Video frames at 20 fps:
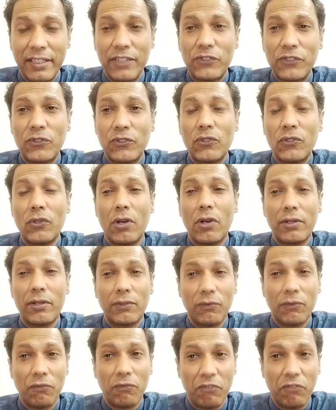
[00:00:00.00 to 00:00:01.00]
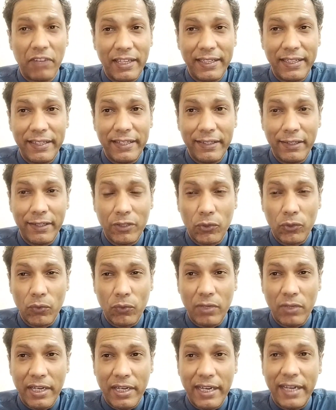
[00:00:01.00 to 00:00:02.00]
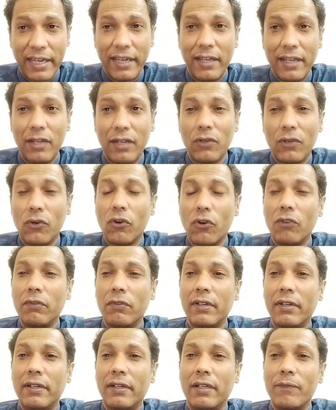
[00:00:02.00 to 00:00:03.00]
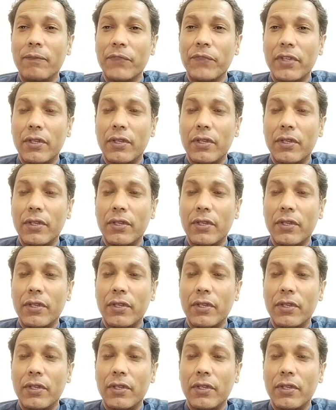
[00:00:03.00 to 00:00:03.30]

is not willing to hand over